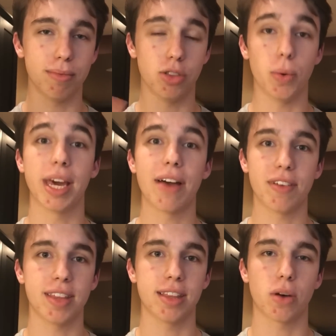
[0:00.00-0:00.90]
doing
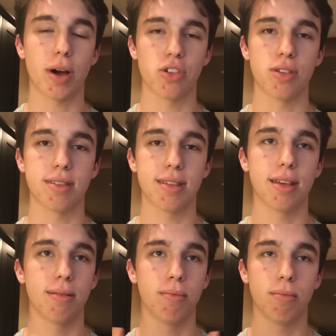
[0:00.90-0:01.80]
everything the question's
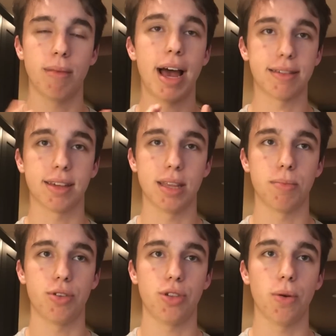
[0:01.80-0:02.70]
asking
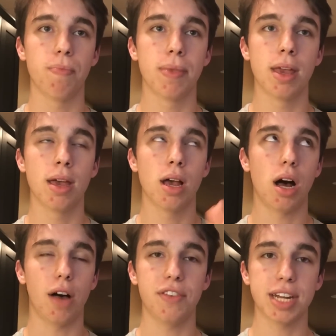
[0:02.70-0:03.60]
them to do.
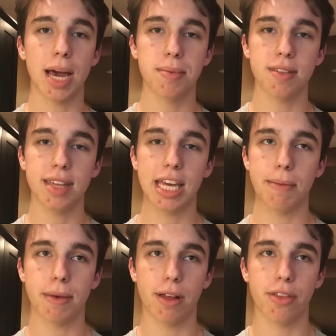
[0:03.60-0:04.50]
Oftentimes in the
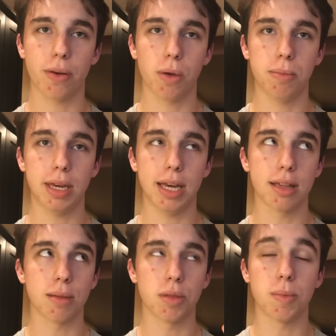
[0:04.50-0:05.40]
email, there will be
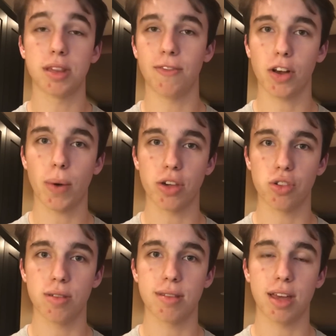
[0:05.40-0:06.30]
some specific
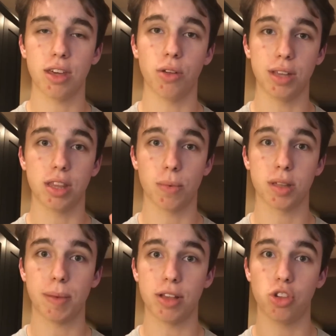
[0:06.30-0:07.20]
questions that you'll need to
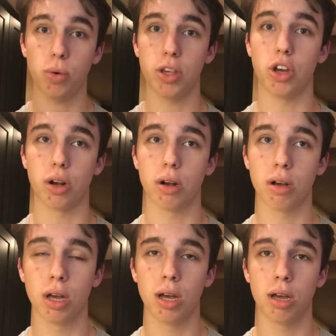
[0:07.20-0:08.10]
respond to in your
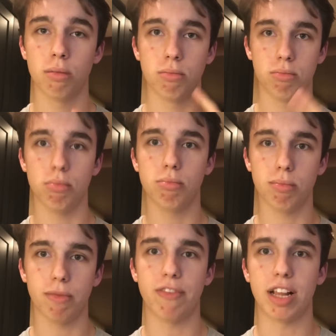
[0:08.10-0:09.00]

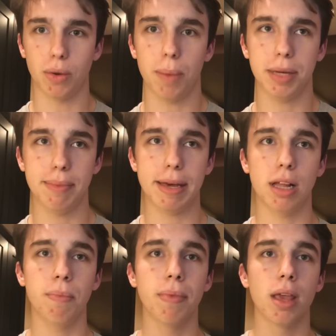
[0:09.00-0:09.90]
follow-up
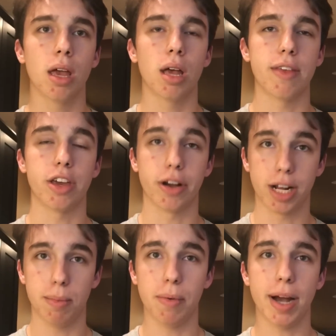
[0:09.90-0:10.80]
email that you're
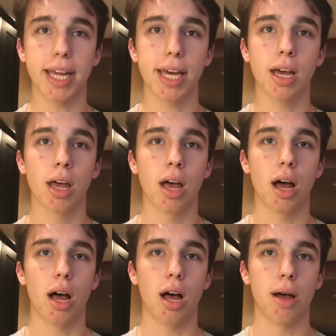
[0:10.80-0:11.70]
gonna be writing.
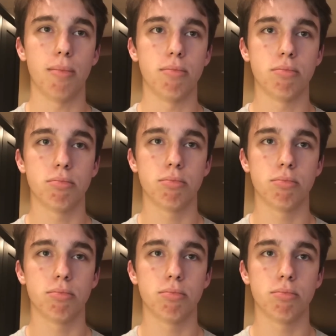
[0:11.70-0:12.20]
Um,